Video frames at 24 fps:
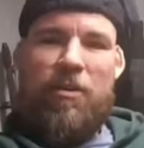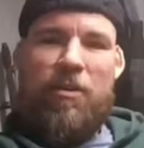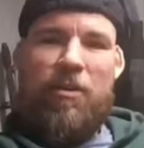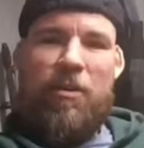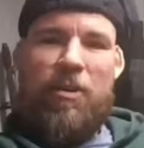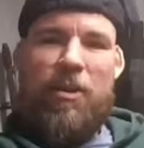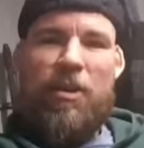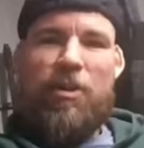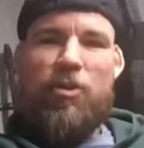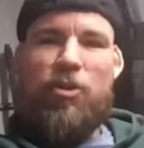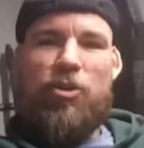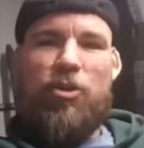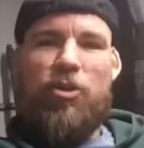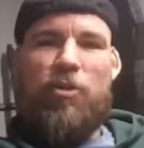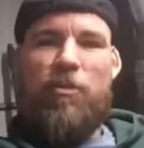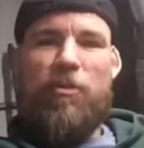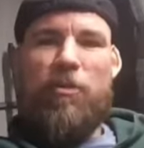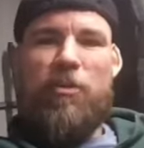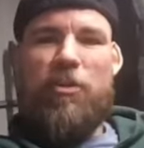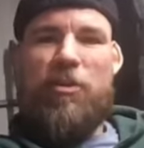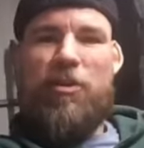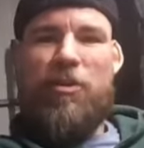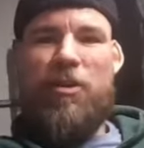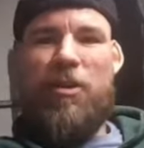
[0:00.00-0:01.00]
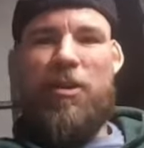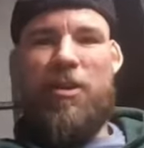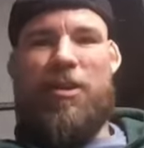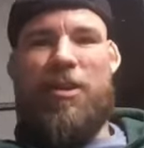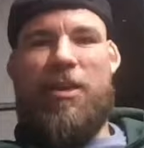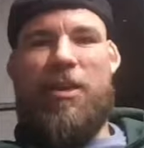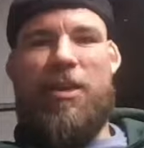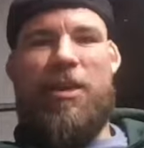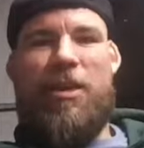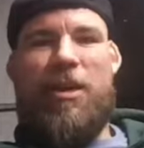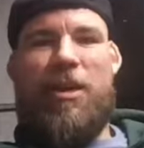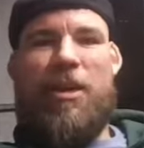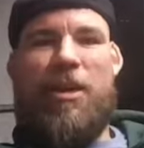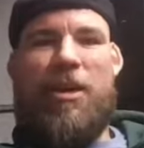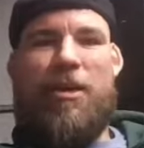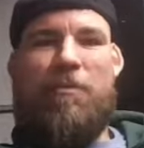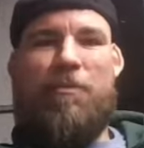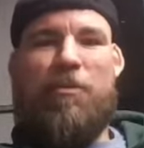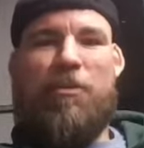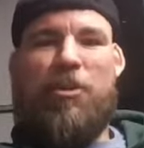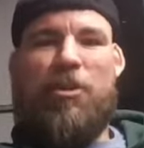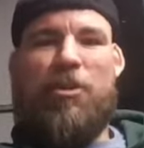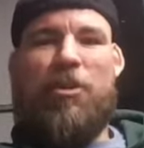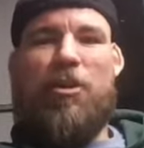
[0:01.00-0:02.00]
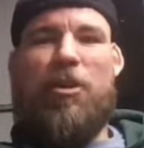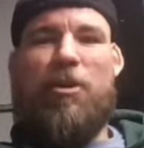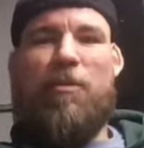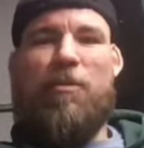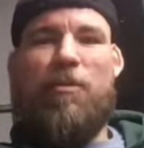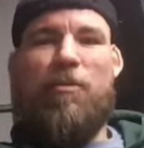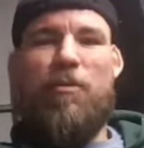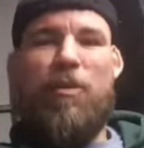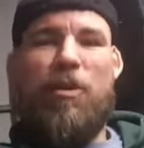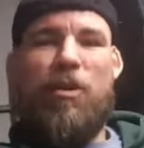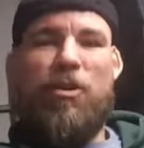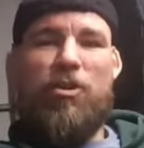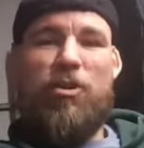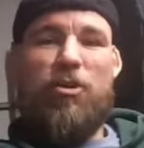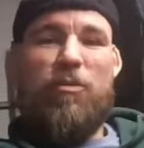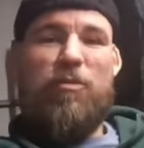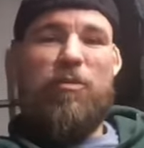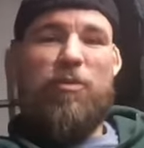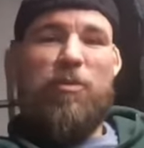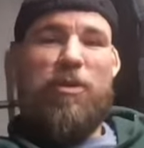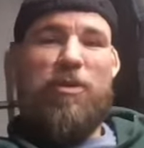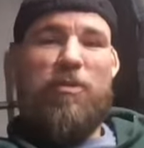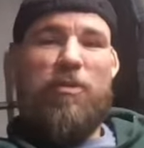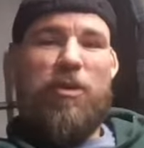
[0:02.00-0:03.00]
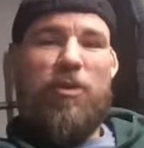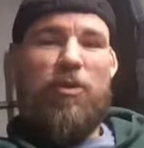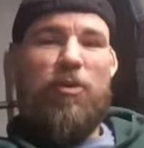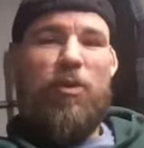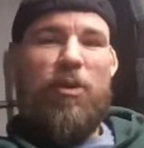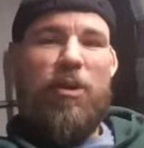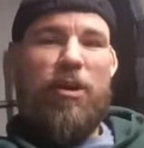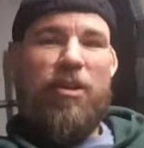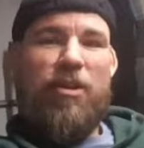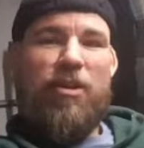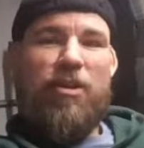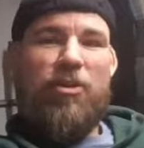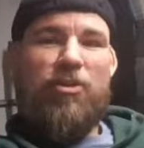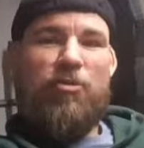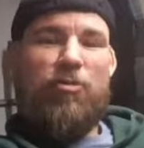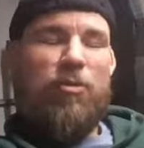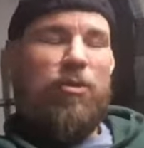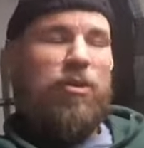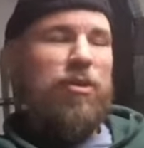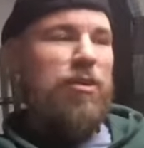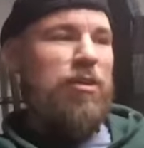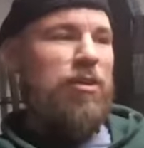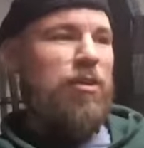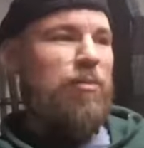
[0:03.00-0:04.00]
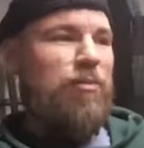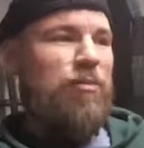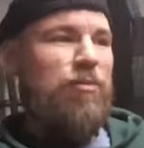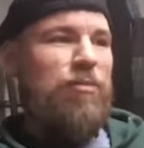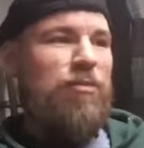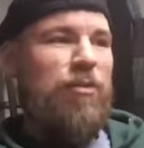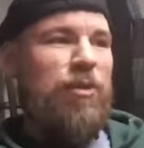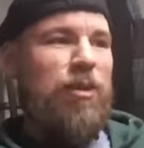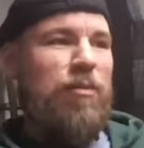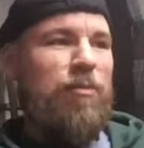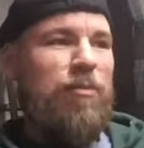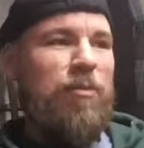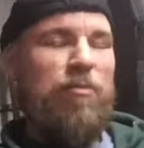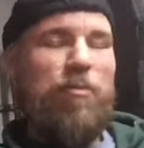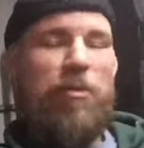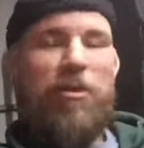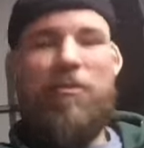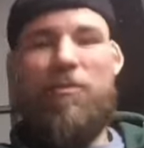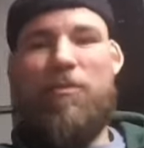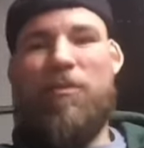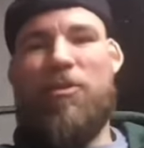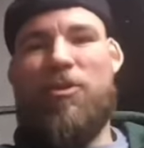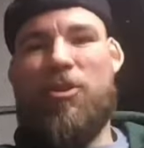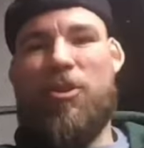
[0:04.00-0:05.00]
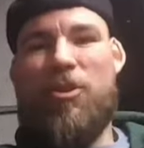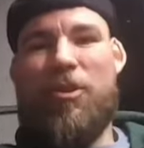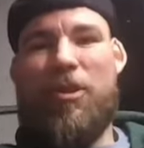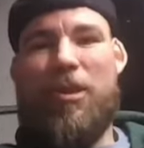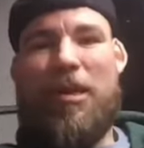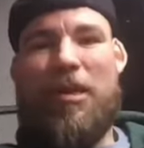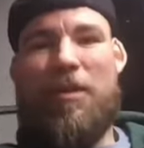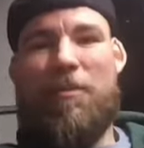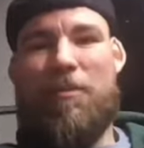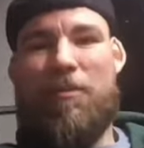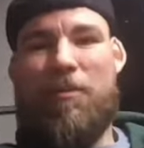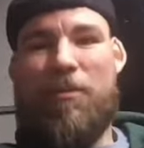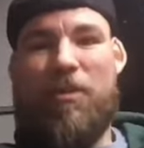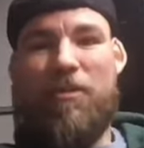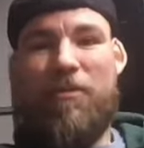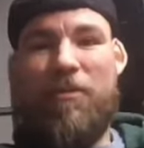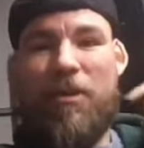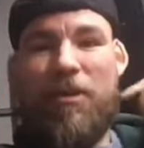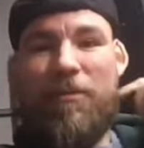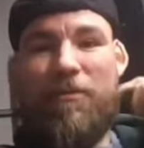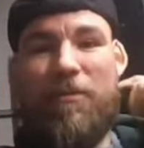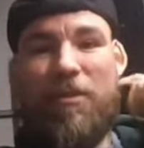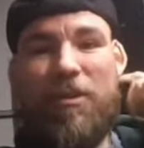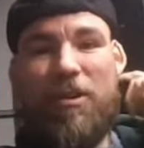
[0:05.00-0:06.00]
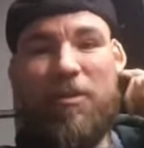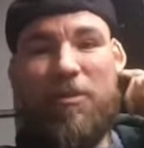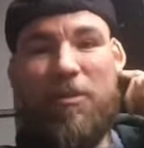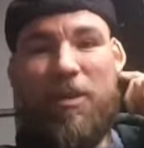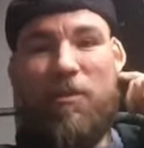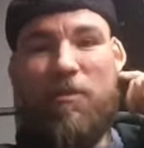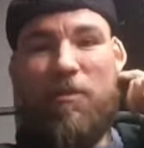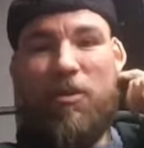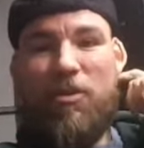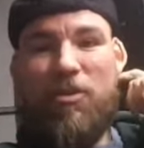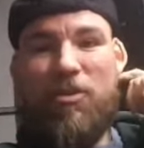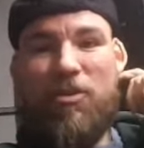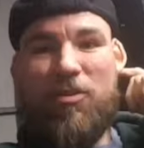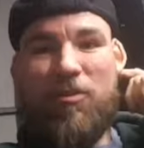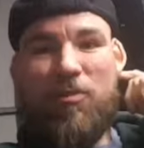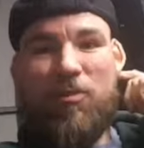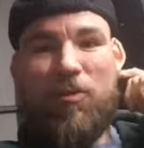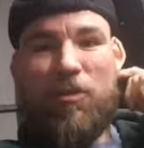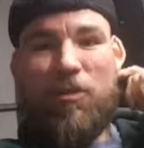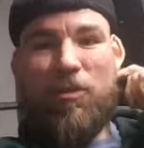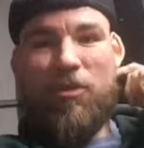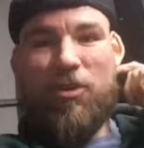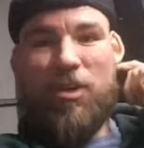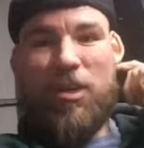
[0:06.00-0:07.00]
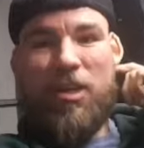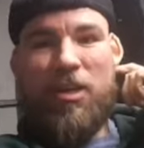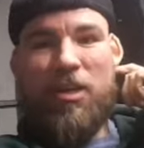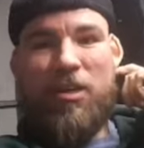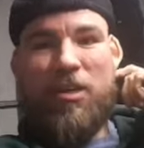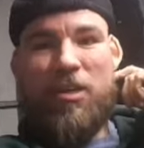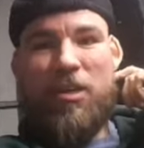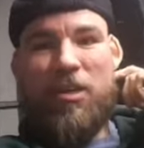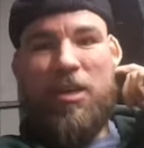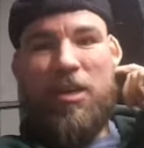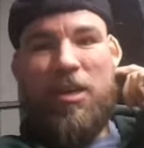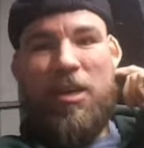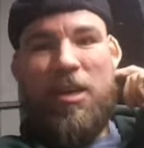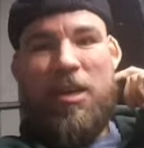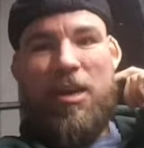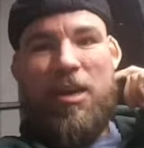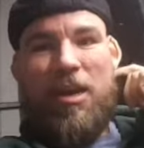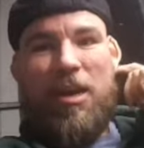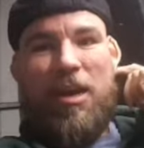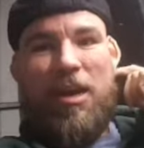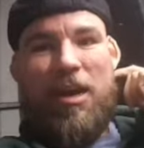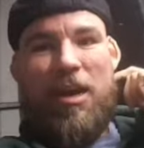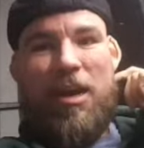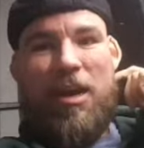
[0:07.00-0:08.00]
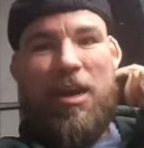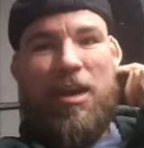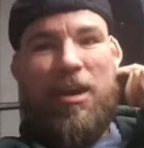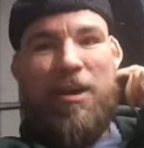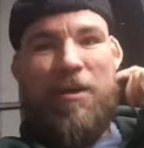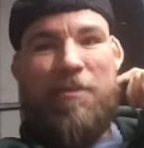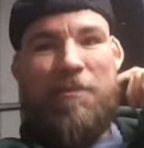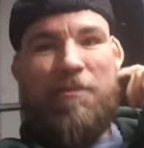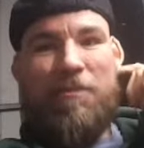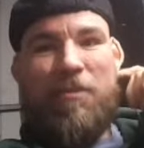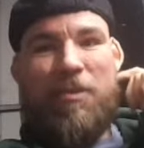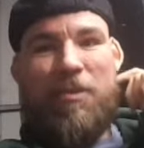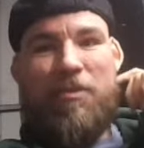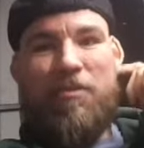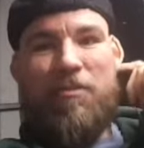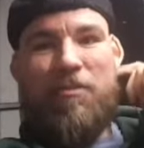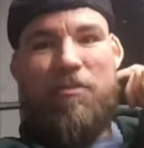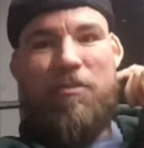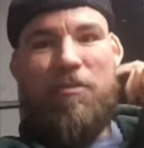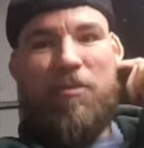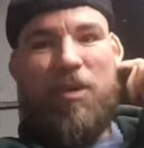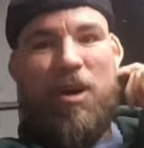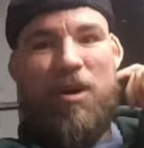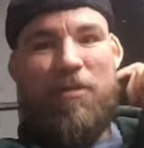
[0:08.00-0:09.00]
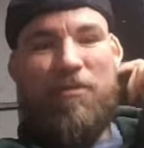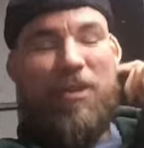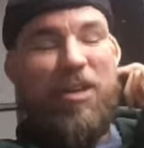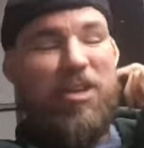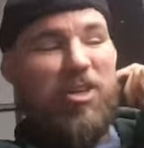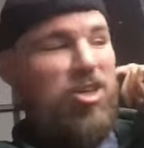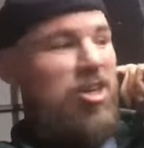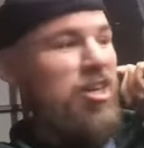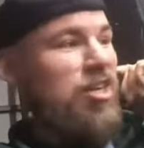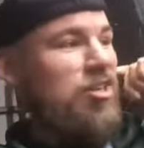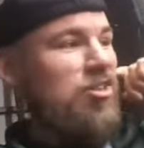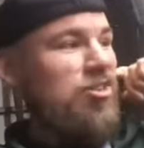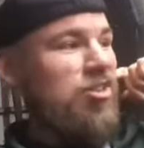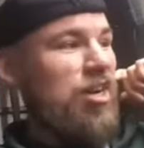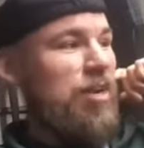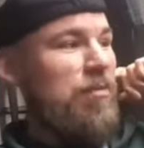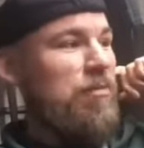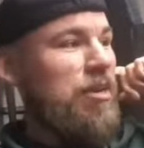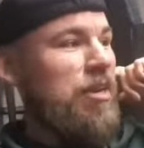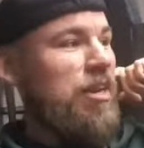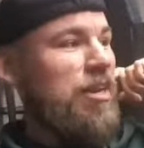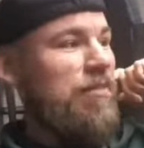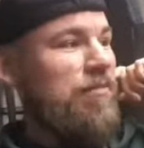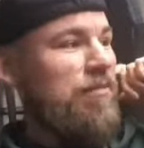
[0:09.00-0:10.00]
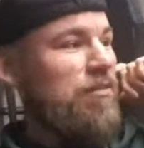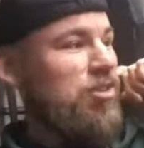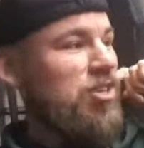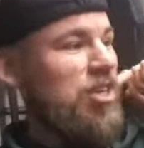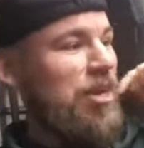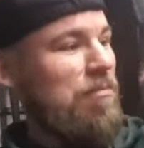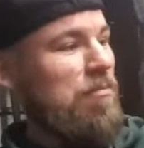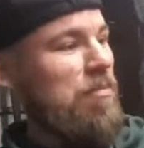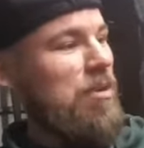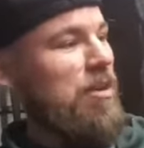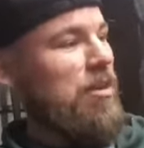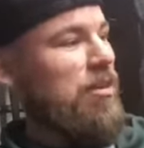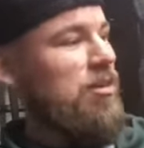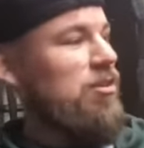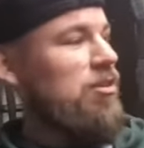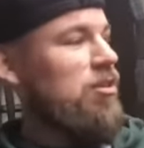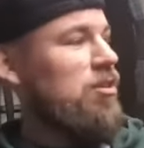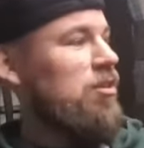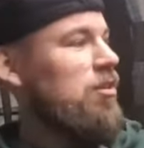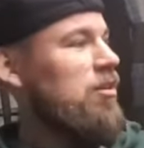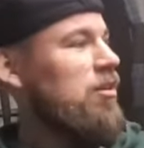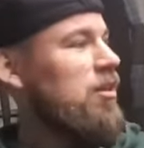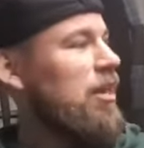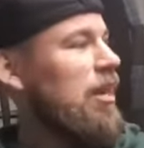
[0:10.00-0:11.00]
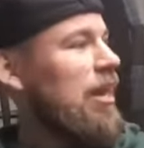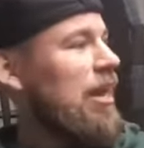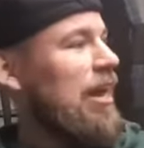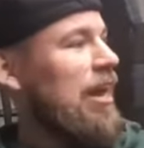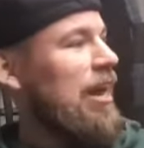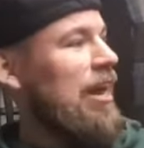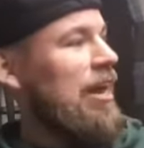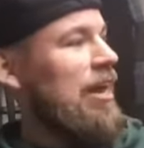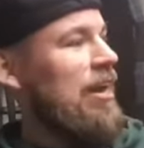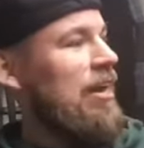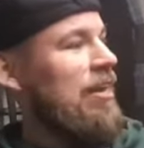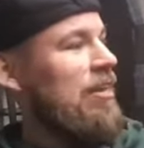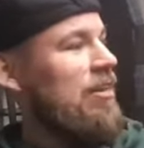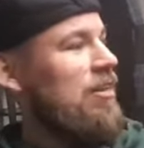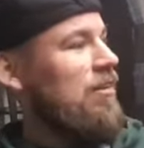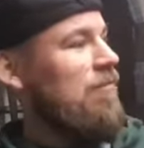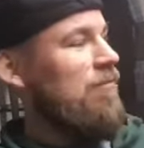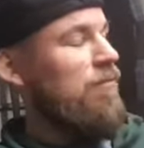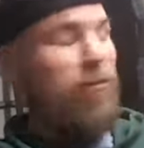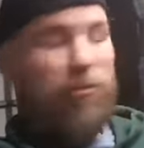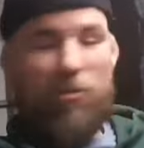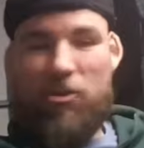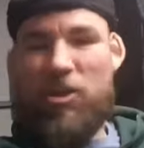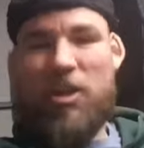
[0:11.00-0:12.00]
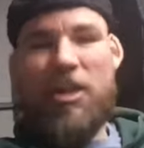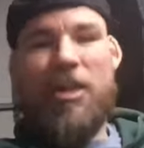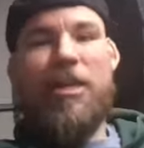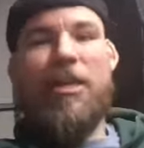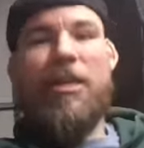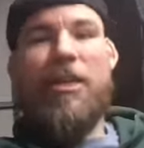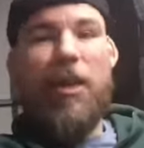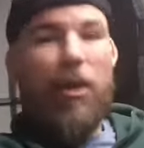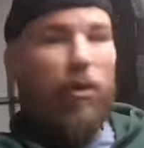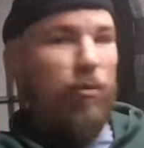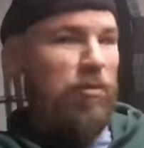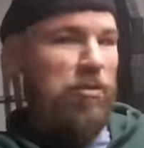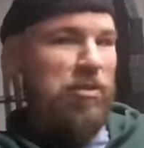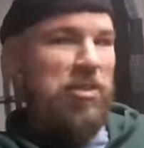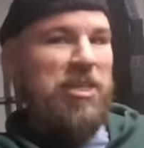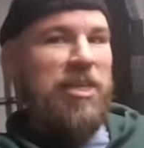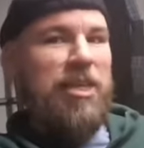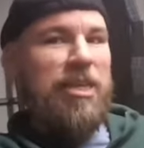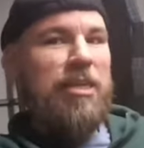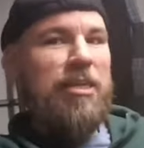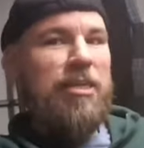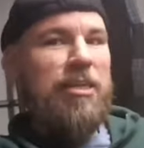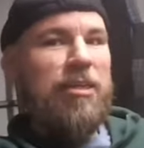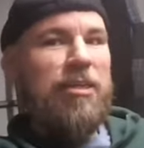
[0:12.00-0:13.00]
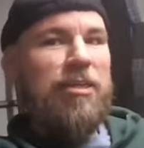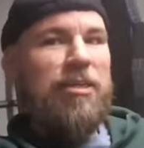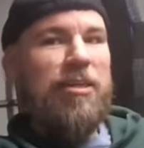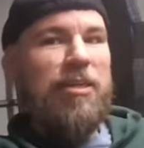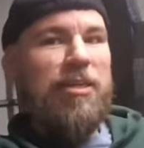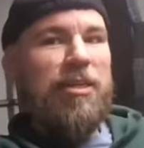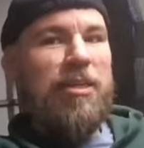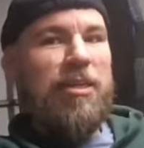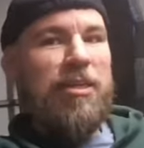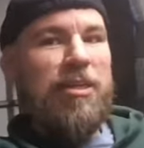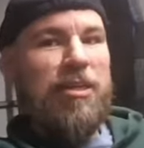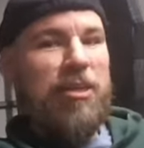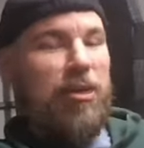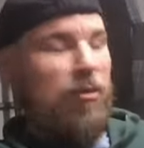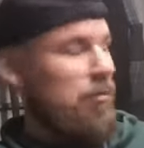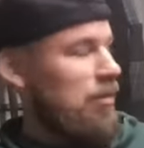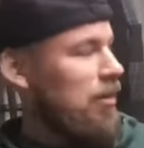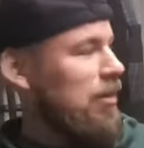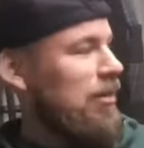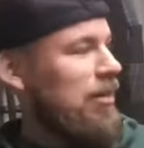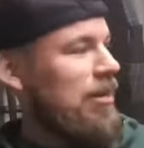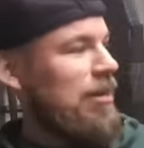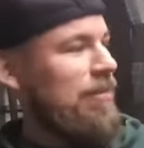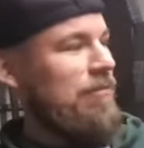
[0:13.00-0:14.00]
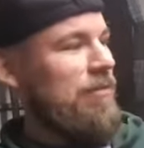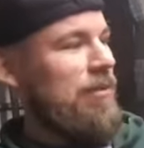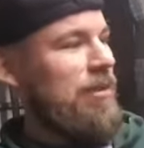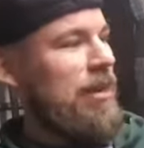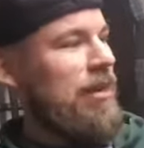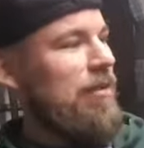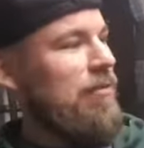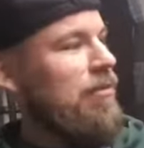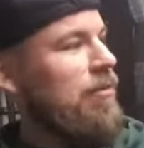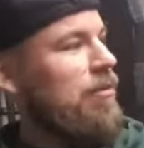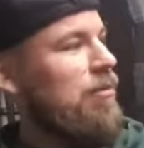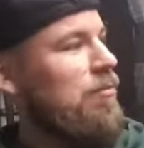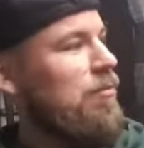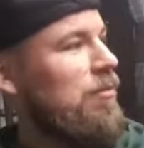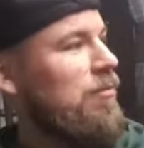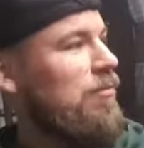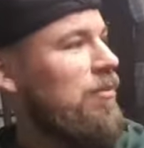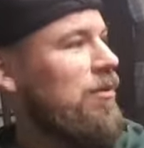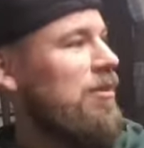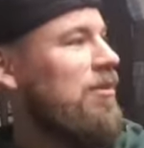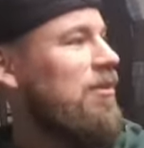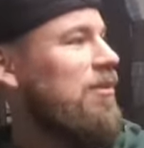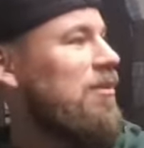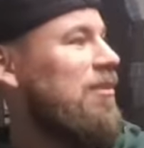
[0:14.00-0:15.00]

Hello tubers. The Bristol Alignment Workshop's been a bit quiet this week. I'm afraid we've both been tied up with other commitments and projects. I've literally just come in here for 10 minutes and unfortunately no one's nicked it. So we're going to have to carry on with it.